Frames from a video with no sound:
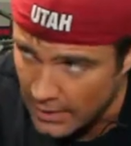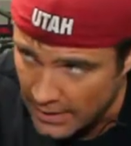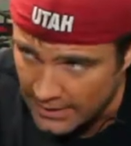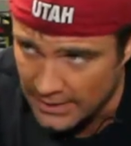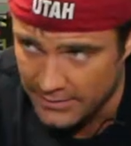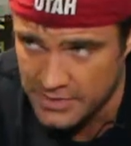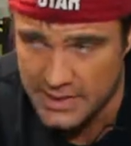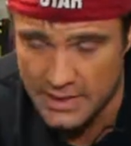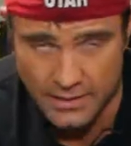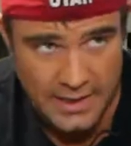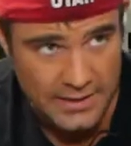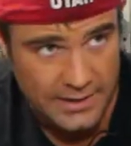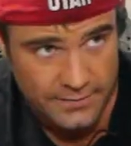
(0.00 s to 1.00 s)
I can have you
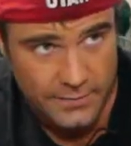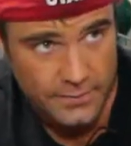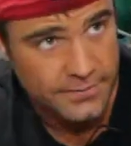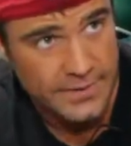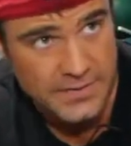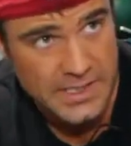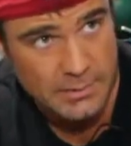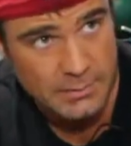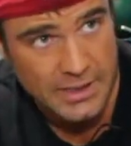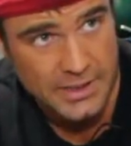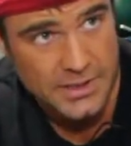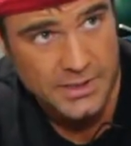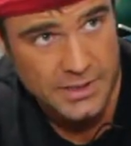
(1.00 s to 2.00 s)
stand on that thing for 15
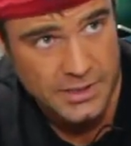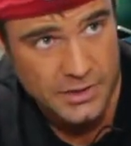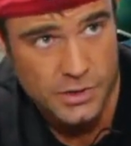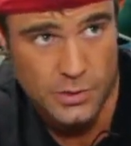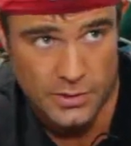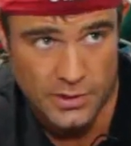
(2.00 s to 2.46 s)
minutes, and you get your